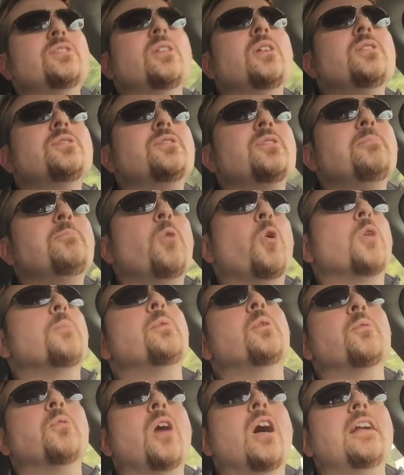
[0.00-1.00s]
also more
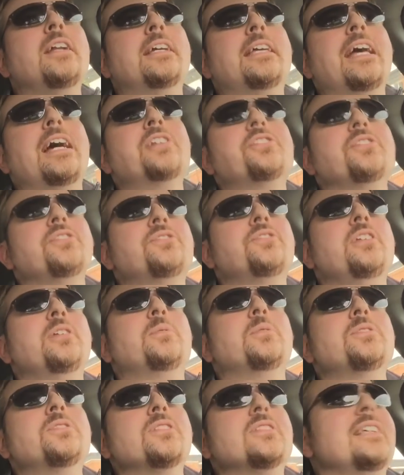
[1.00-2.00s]
moronic action
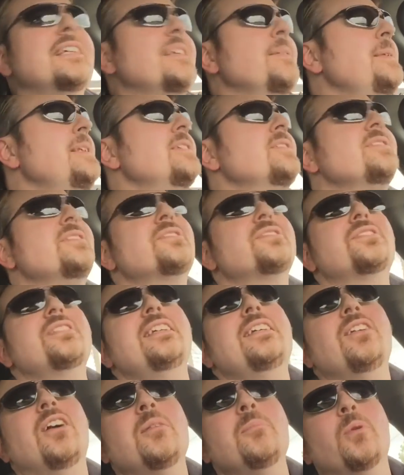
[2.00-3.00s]
sequences. Like, I mean, there's a
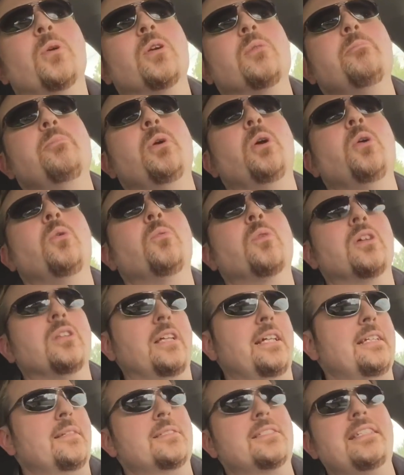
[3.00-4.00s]
scene on board a boat
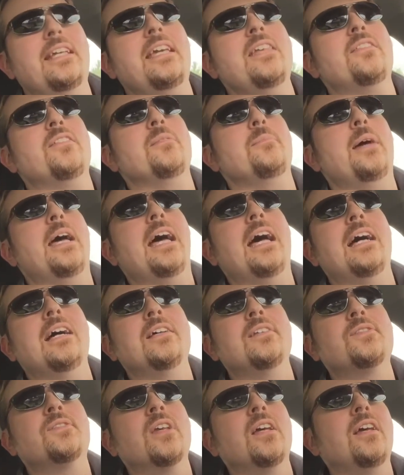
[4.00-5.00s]
where Statham
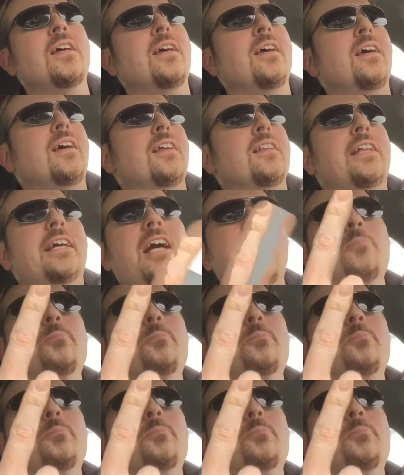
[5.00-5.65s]
has a